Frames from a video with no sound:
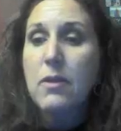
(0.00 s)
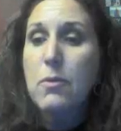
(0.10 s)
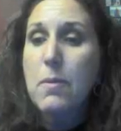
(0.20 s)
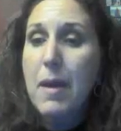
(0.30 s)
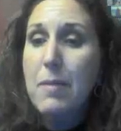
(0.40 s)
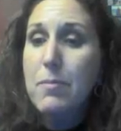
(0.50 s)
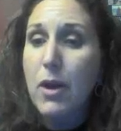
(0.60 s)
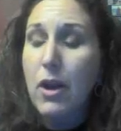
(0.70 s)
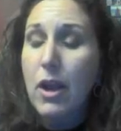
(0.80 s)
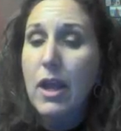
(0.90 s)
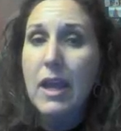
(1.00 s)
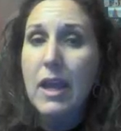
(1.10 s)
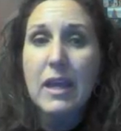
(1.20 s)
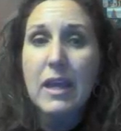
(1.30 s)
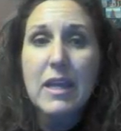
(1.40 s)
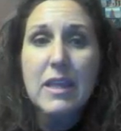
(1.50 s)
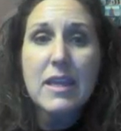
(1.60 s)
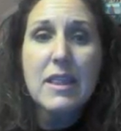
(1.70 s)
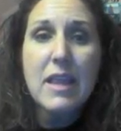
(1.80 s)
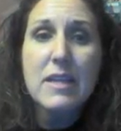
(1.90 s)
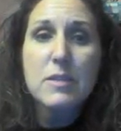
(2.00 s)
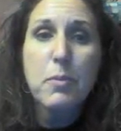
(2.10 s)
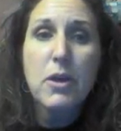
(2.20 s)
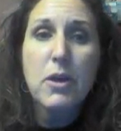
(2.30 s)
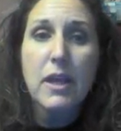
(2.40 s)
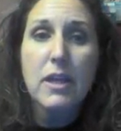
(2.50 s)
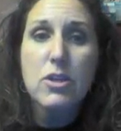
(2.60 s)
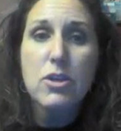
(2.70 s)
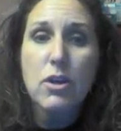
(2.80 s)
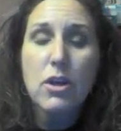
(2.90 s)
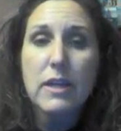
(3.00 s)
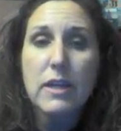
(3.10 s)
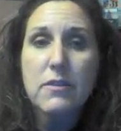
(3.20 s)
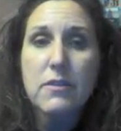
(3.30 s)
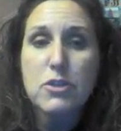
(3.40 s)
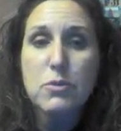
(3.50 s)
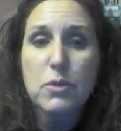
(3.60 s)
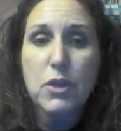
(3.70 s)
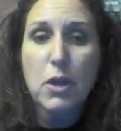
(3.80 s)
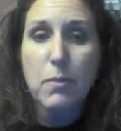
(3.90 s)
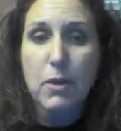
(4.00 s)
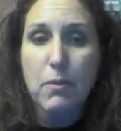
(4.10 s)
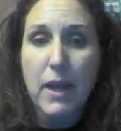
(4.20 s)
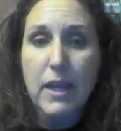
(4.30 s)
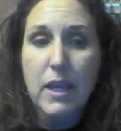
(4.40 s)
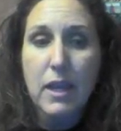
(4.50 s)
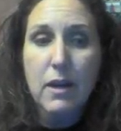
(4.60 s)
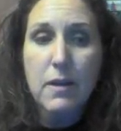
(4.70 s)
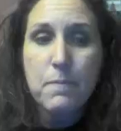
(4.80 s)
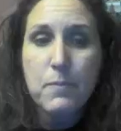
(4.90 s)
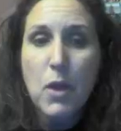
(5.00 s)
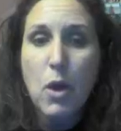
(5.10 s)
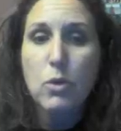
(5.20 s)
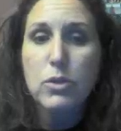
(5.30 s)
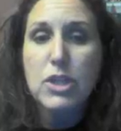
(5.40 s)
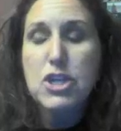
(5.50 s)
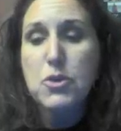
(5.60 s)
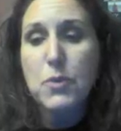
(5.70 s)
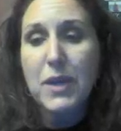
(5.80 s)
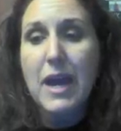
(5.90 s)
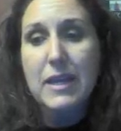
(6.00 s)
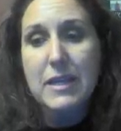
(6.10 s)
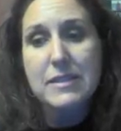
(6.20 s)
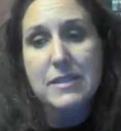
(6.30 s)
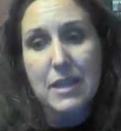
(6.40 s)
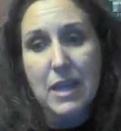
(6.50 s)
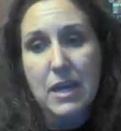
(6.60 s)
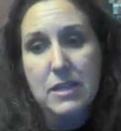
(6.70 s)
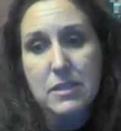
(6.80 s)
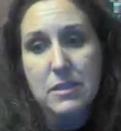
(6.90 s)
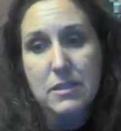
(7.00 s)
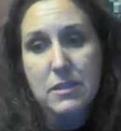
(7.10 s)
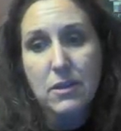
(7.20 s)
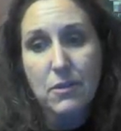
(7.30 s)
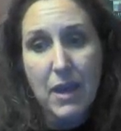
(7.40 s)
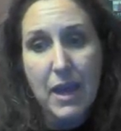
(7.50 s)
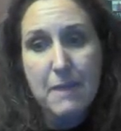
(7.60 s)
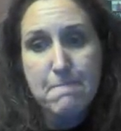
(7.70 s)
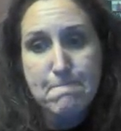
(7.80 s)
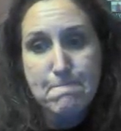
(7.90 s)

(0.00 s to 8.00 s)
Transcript: Remember, anything that is put in your individual notebook right here, only you and I can see that. Okay?